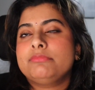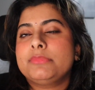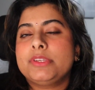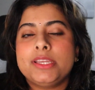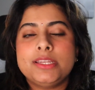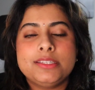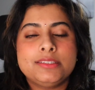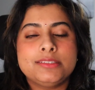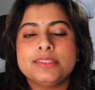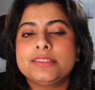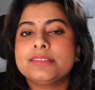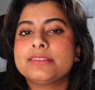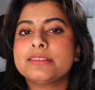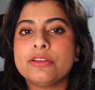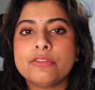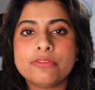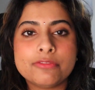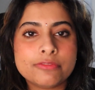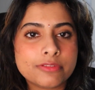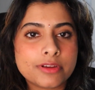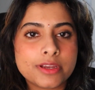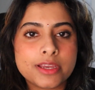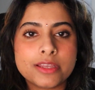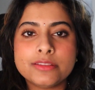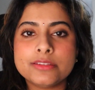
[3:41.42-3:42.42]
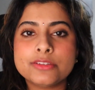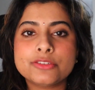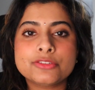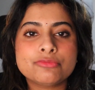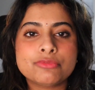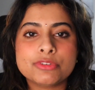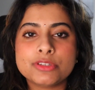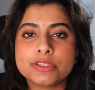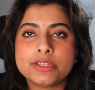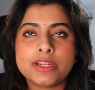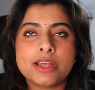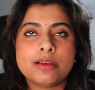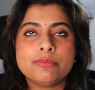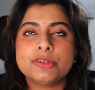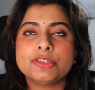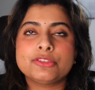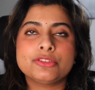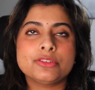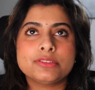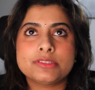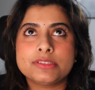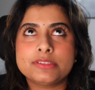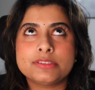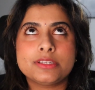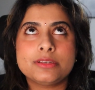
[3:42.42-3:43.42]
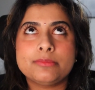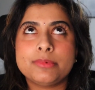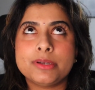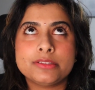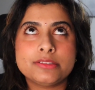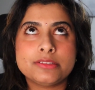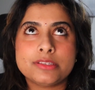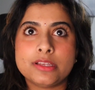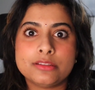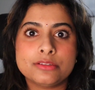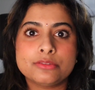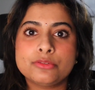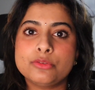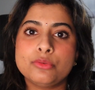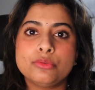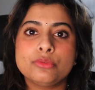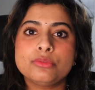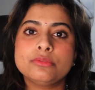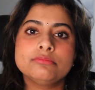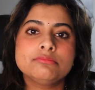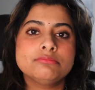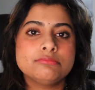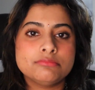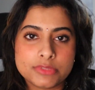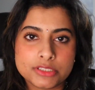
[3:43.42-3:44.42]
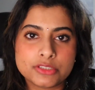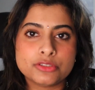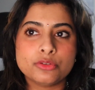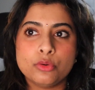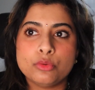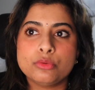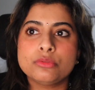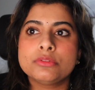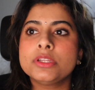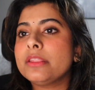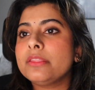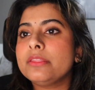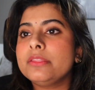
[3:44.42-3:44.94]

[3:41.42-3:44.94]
itself. There's really not much else to say about solid gold. It's gold.